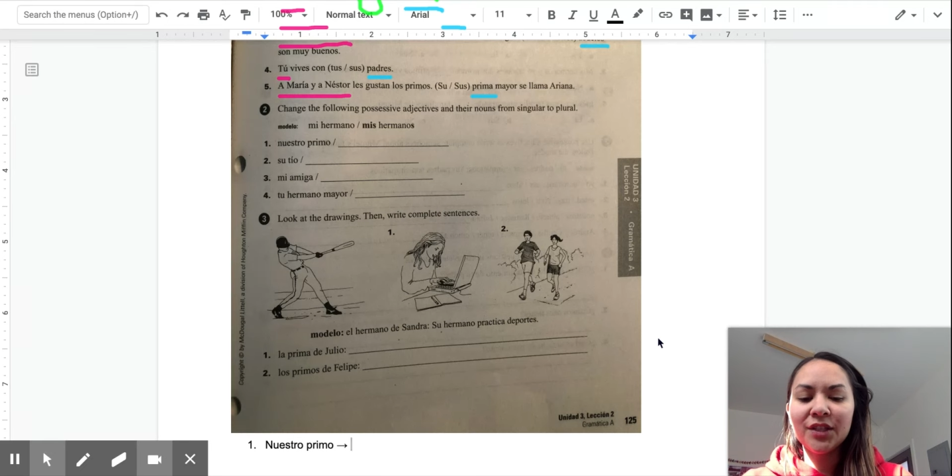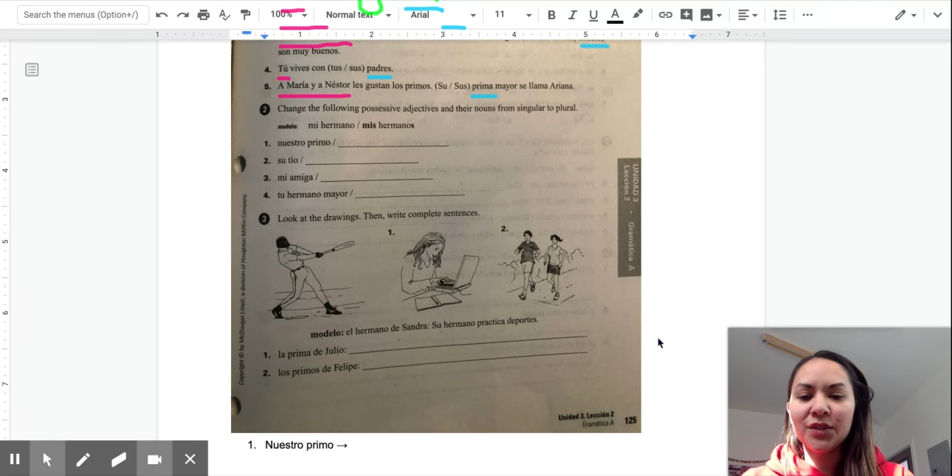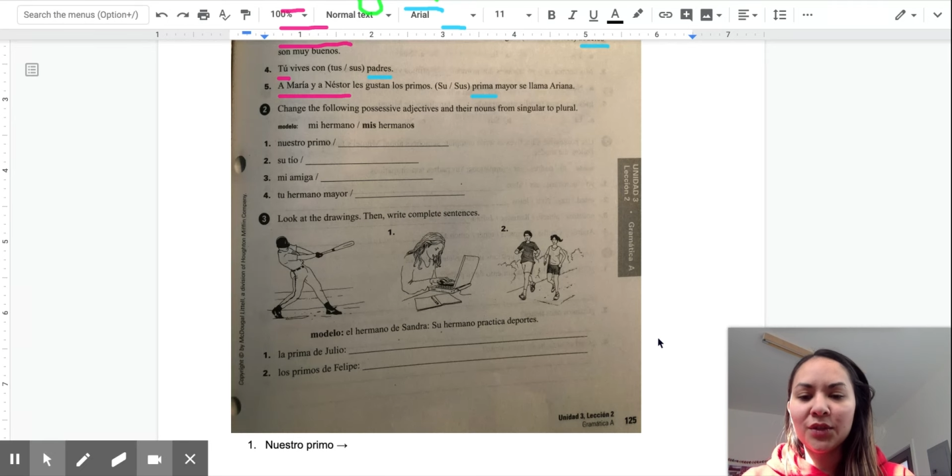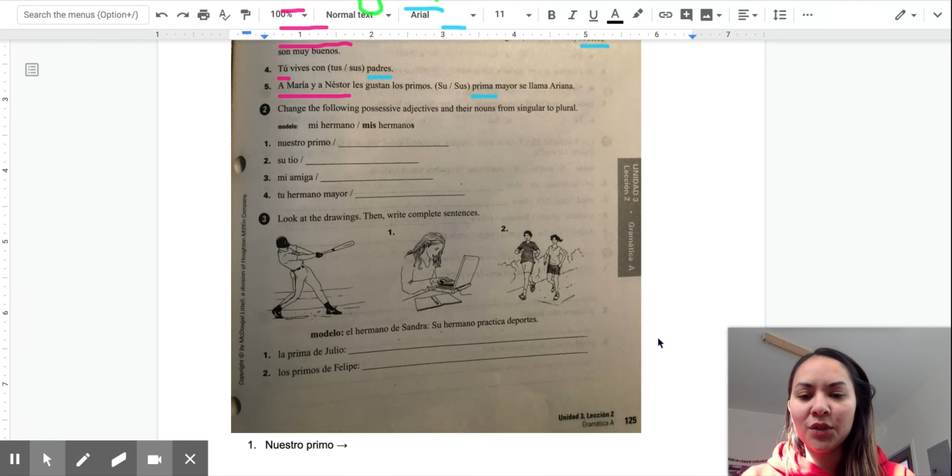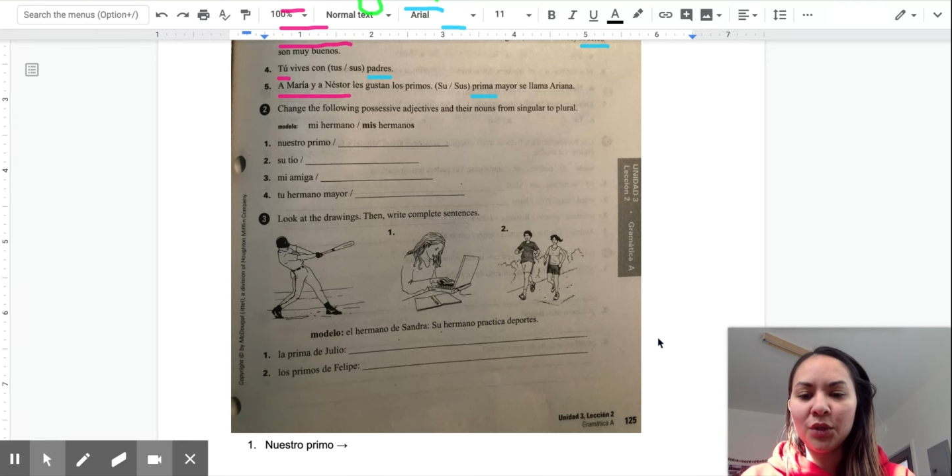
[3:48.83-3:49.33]

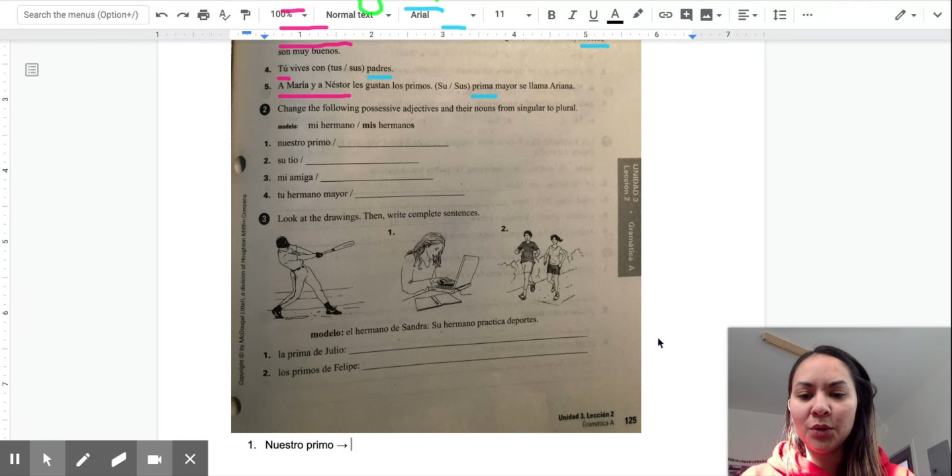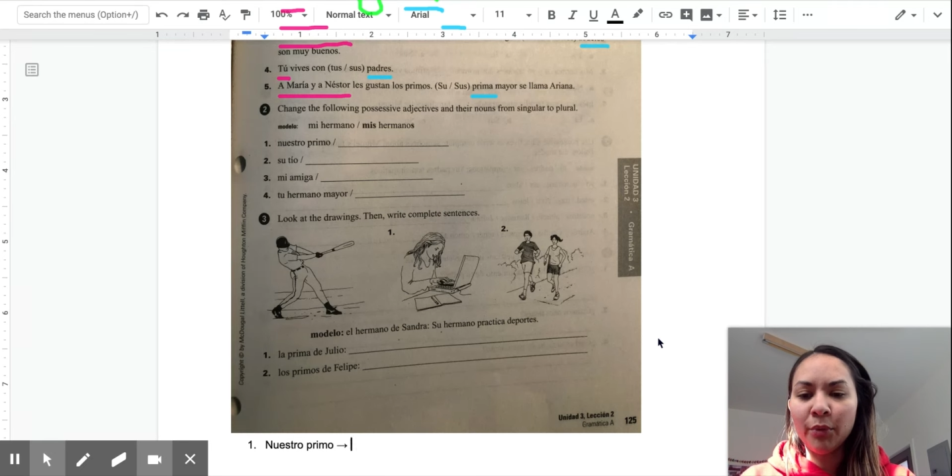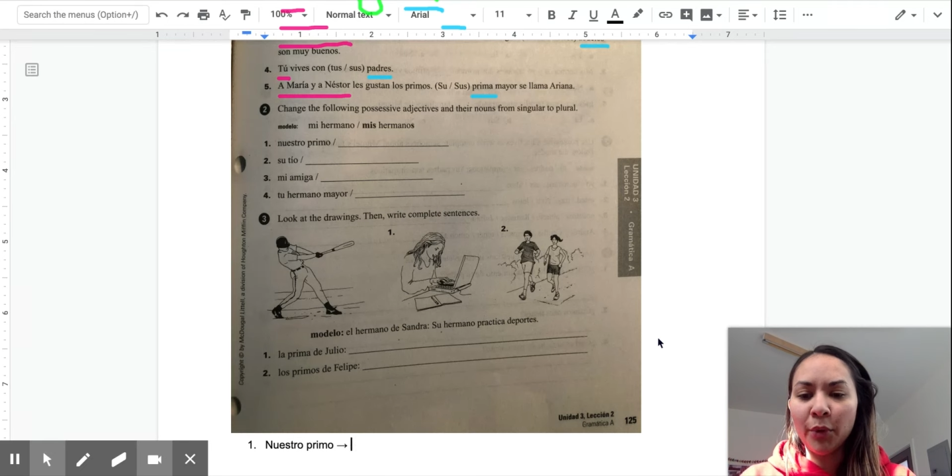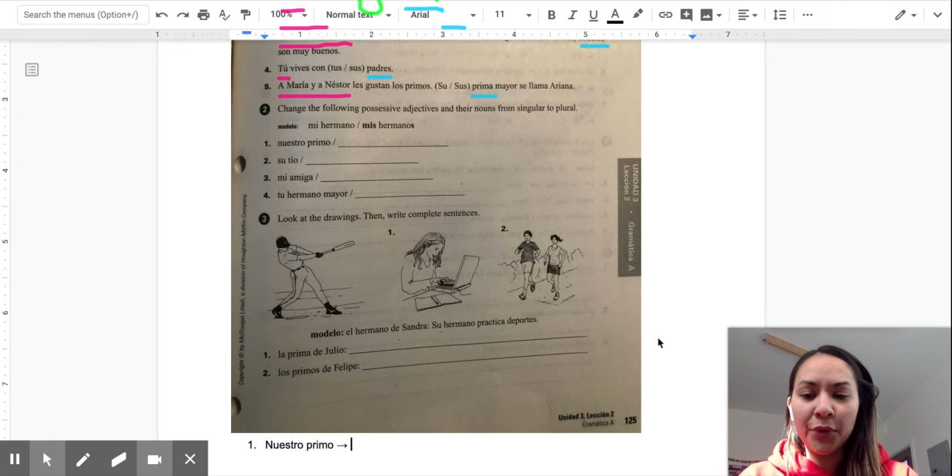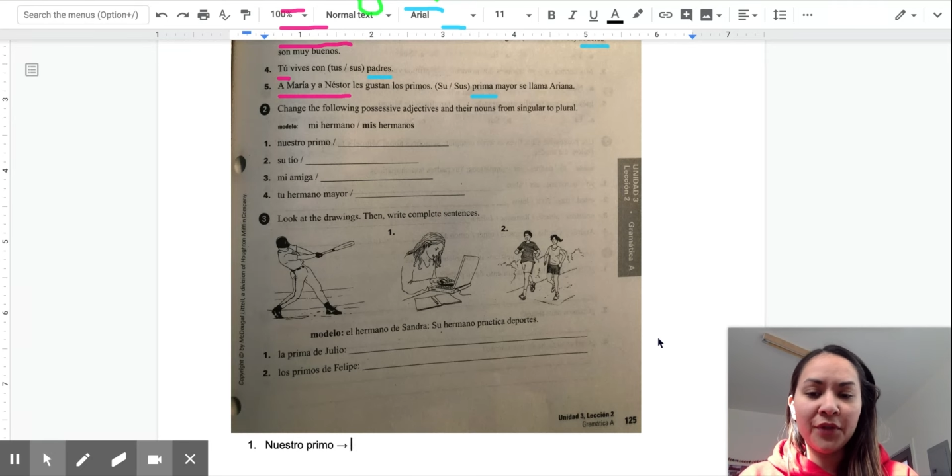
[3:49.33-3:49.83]
to both
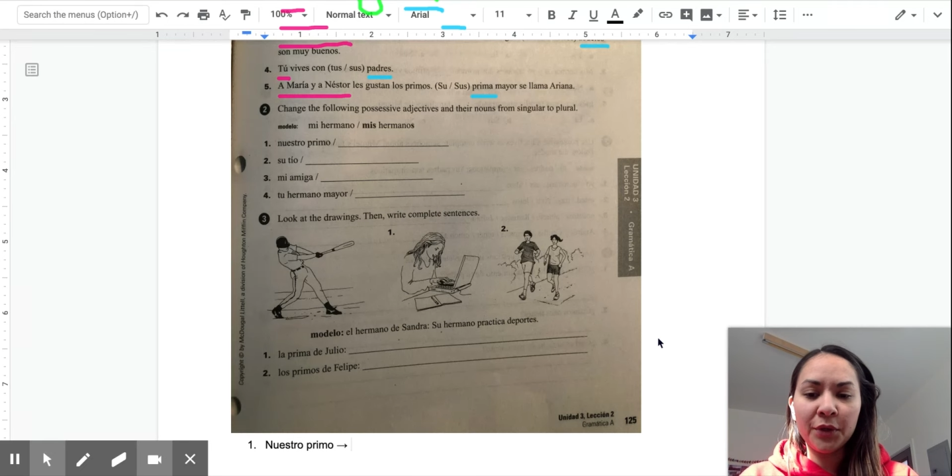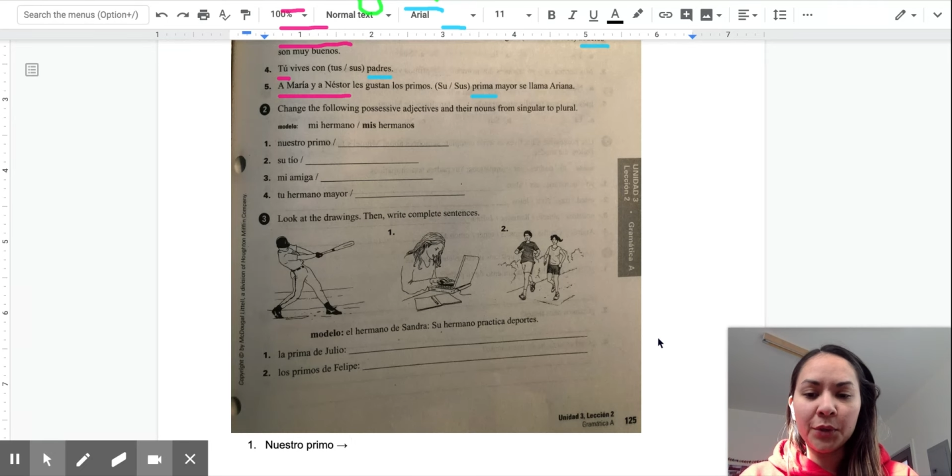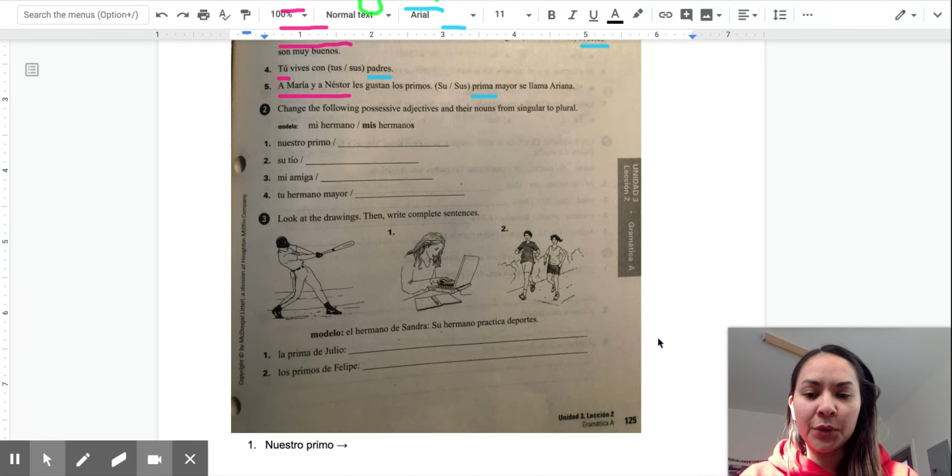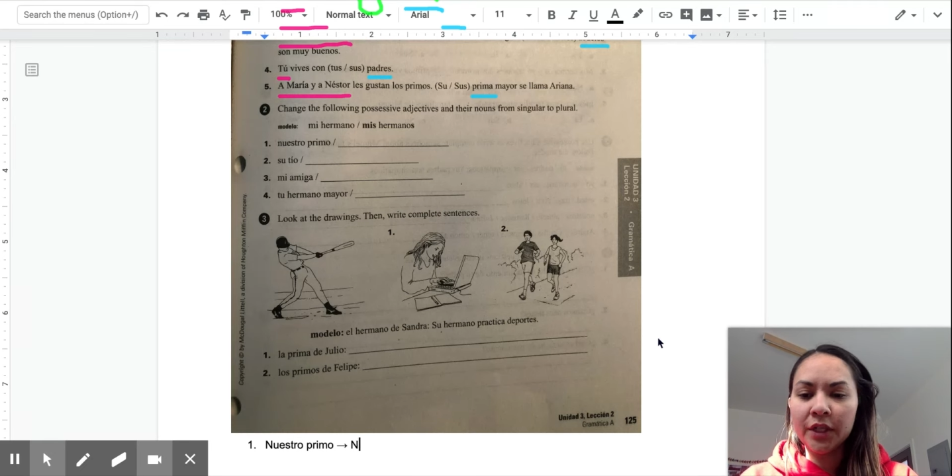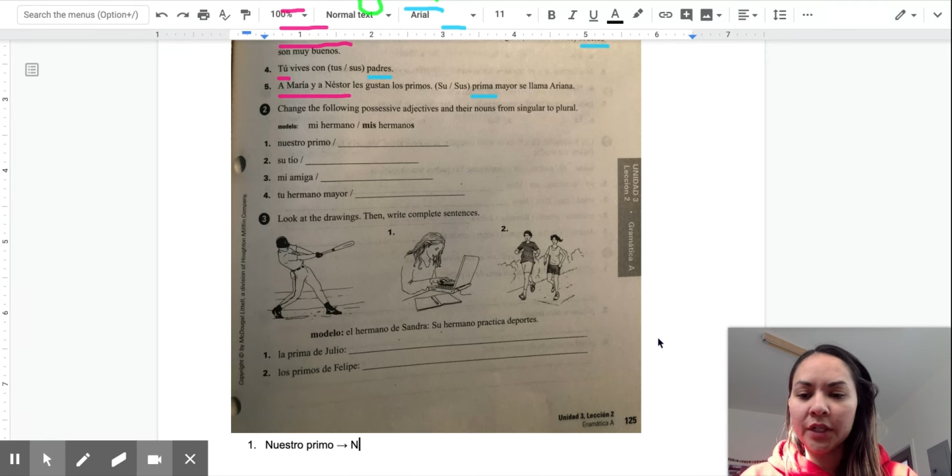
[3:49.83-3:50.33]
of those words.